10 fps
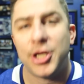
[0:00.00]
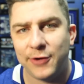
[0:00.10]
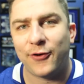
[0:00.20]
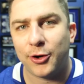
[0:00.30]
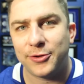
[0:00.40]

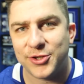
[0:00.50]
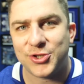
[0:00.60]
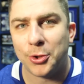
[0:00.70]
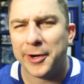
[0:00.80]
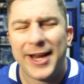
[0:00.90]
You've heard the
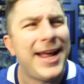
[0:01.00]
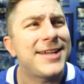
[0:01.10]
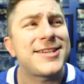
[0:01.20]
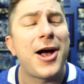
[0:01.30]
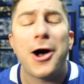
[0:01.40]
story.
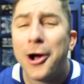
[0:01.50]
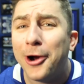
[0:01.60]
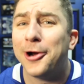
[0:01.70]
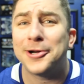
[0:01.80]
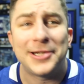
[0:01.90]
It's a
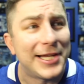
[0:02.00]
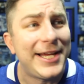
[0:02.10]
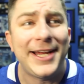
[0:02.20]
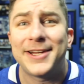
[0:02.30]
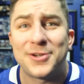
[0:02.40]
hard
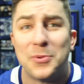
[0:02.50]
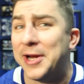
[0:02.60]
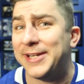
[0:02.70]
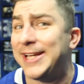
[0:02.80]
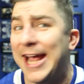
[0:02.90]
league to
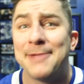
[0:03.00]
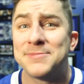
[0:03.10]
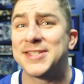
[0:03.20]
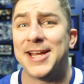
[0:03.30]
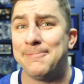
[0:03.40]
win
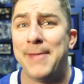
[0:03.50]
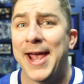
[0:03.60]
games in,